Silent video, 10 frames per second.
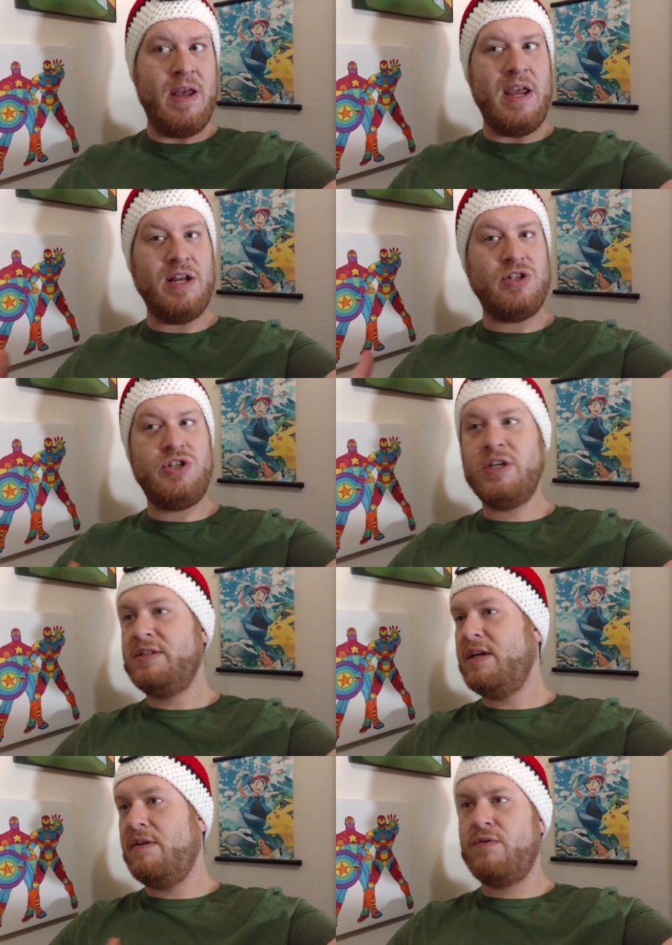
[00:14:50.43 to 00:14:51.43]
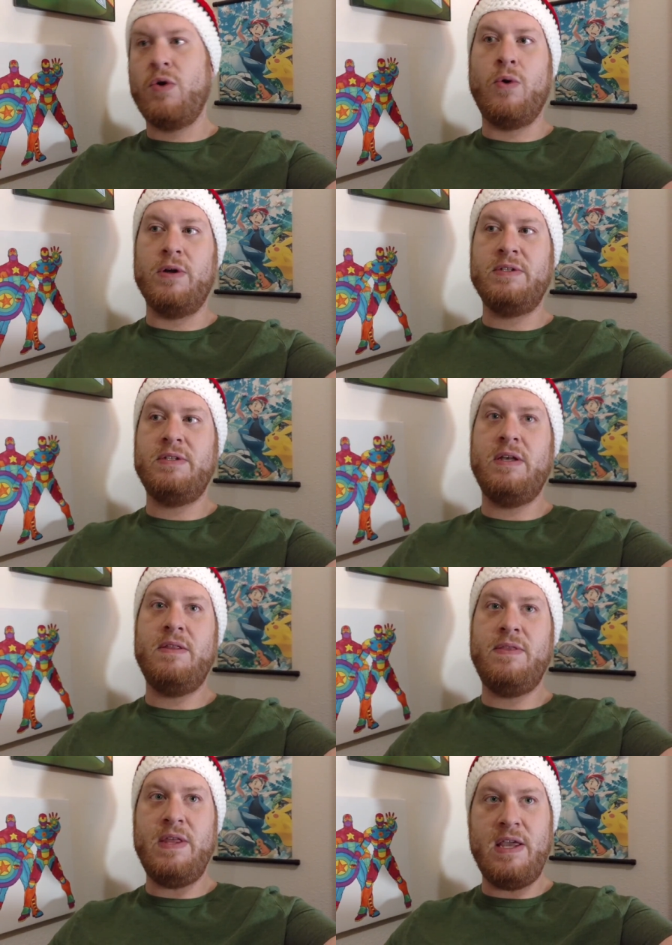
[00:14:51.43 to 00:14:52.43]
It's just, of course,
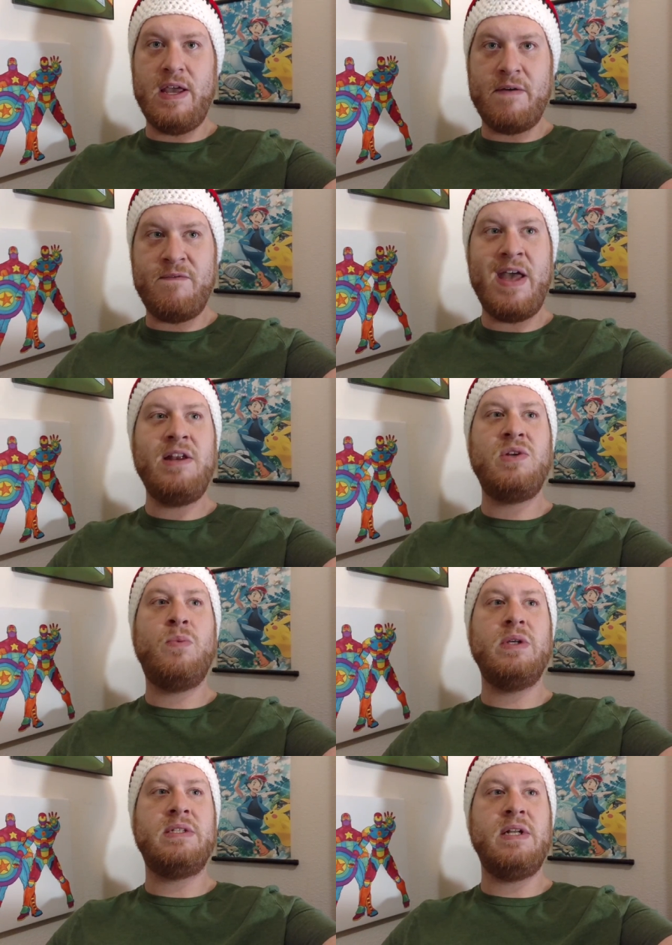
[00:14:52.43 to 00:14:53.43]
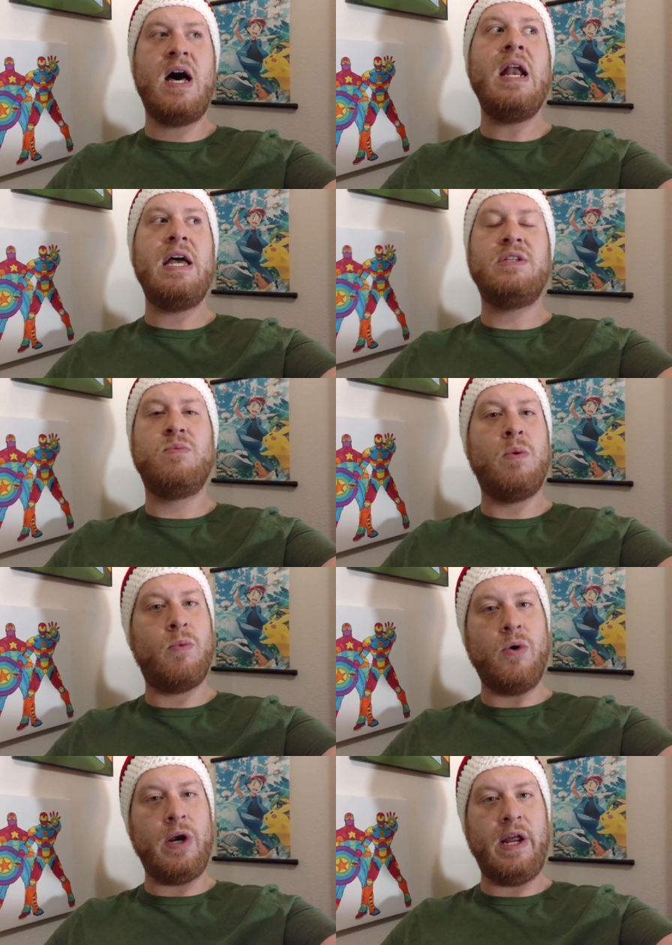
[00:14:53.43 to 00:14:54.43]
the event was not as
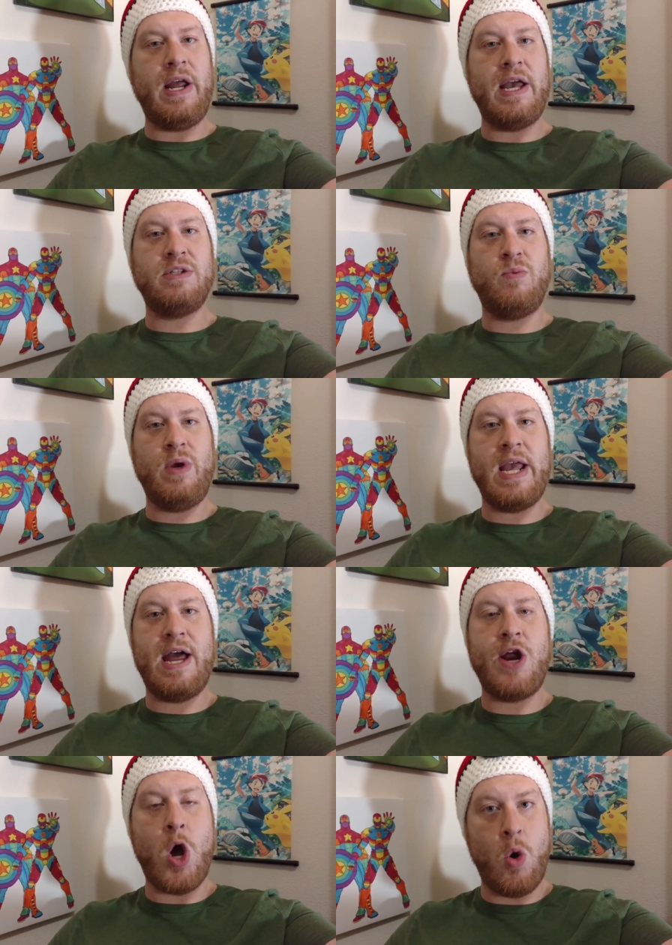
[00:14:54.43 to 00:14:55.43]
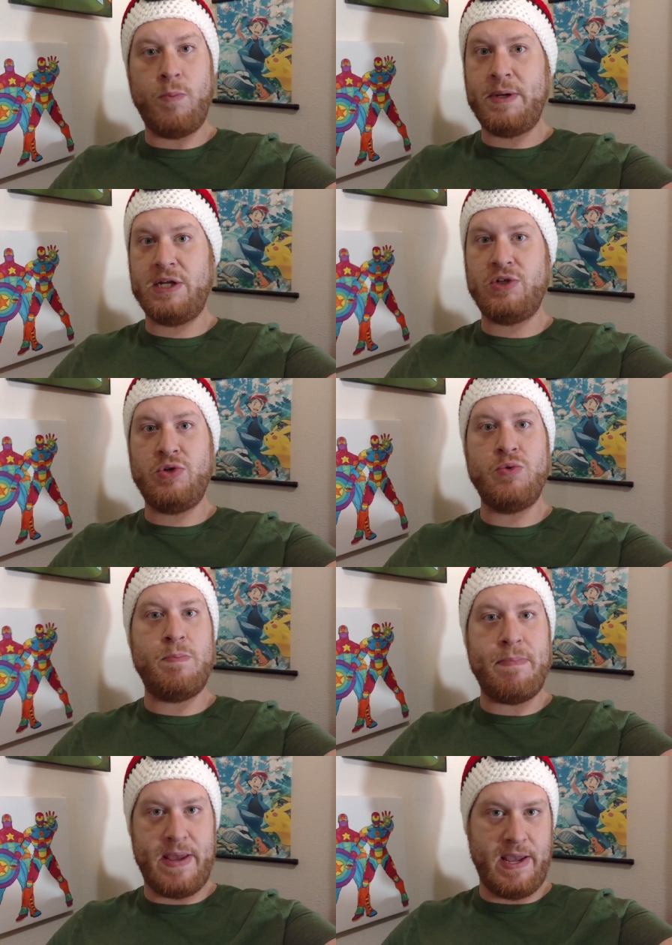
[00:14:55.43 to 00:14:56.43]
rewarding as we had hoped it to
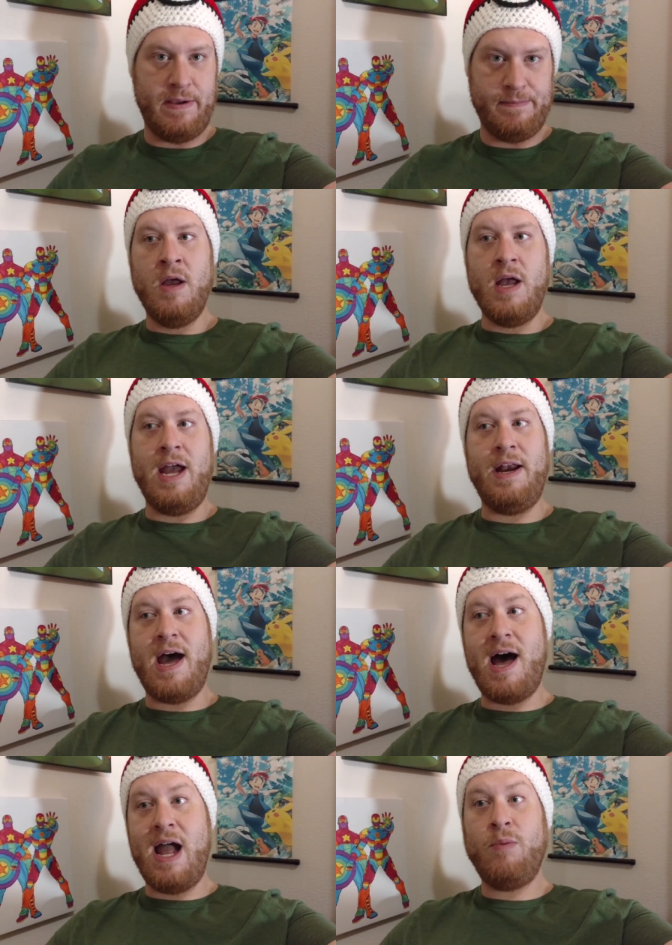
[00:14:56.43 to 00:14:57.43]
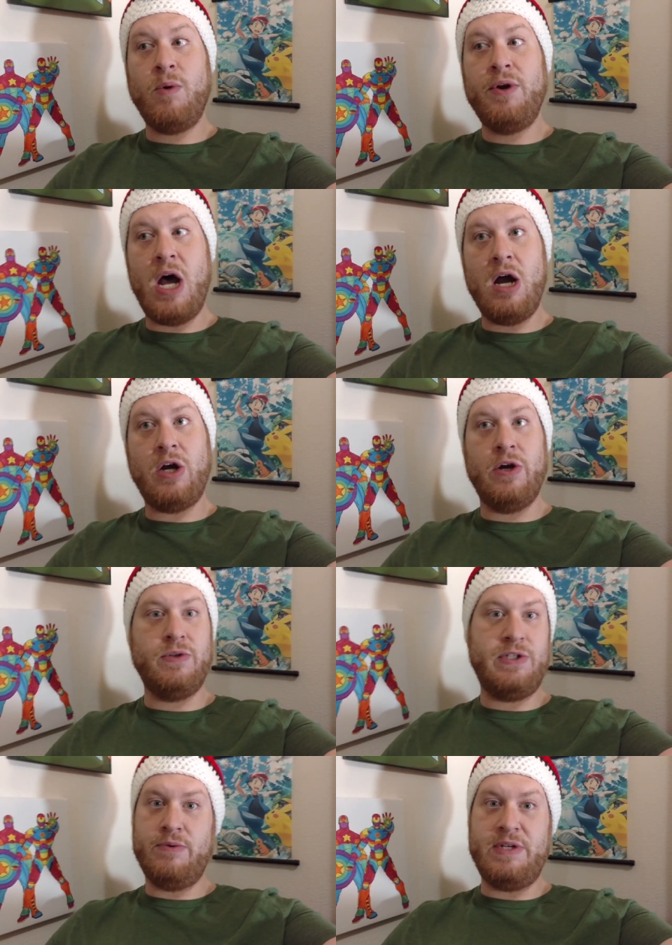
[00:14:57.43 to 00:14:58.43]
be. And I will not go
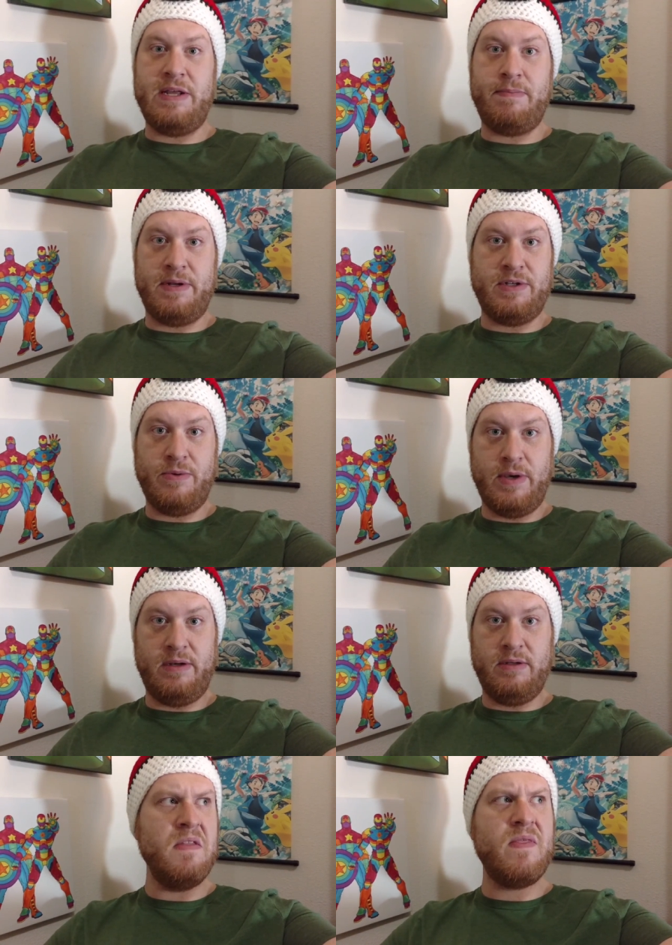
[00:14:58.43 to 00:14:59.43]
so deep into it.